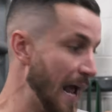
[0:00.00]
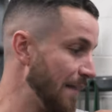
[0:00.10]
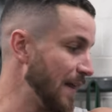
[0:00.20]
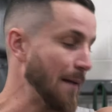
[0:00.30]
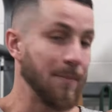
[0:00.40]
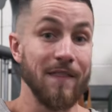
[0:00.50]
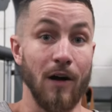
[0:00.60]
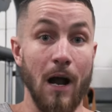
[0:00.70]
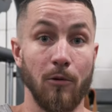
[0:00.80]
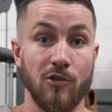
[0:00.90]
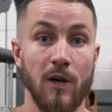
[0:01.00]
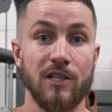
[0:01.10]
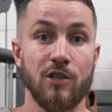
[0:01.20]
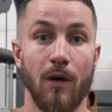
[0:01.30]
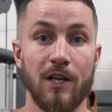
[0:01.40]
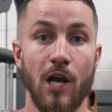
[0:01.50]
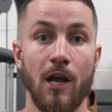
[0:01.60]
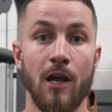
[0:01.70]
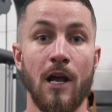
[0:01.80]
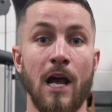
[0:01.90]
and then bend their elbows way too much,
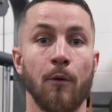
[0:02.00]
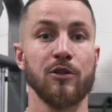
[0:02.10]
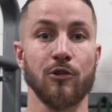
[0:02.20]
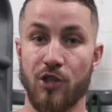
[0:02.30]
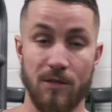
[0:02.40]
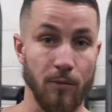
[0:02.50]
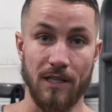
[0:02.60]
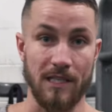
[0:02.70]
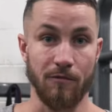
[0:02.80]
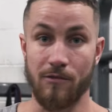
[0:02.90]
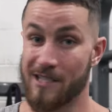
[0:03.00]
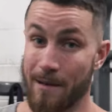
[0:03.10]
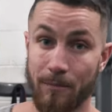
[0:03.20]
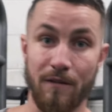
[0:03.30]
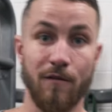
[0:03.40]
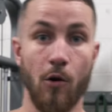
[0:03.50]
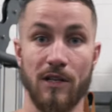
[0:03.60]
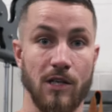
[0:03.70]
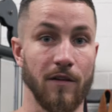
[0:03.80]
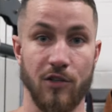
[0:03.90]
which will just put this simply
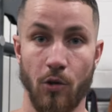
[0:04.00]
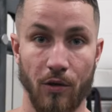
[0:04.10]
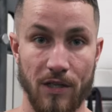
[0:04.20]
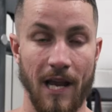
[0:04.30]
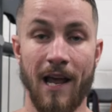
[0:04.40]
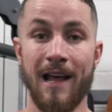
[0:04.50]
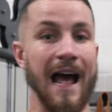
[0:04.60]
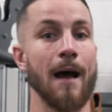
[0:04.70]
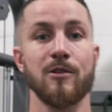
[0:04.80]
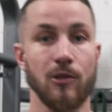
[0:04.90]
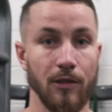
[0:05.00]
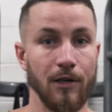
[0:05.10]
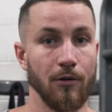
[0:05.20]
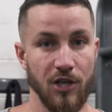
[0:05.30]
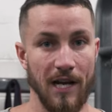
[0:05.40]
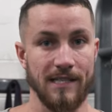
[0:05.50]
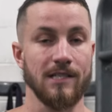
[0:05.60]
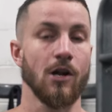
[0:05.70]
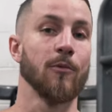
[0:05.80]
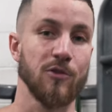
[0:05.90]
focus on the shoulders, absolutely no chest.
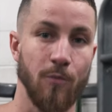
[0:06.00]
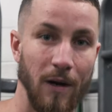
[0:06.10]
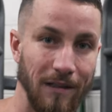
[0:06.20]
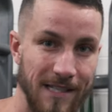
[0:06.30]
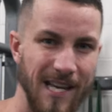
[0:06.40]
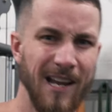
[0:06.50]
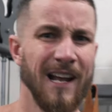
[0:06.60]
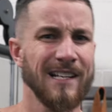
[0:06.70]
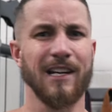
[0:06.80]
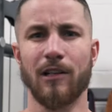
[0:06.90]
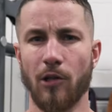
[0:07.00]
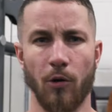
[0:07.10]
It's almost pointless. It's gonna